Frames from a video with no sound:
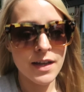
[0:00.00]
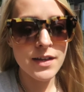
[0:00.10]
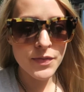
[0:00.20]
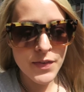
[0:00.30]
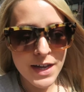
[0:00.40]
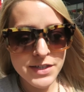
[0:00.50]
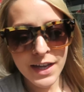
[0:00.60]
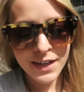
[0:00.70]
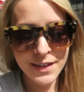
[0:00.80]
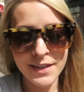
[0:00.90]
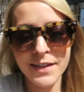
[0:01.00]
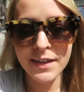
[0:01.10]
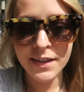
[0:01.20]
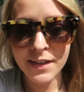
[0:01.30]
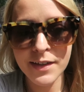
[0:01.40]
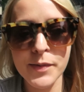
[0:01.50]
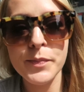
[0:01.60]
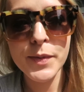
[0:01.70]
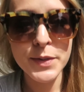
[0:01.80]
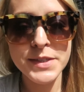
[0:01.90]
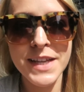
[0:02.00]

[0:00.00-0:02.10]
I actually had the most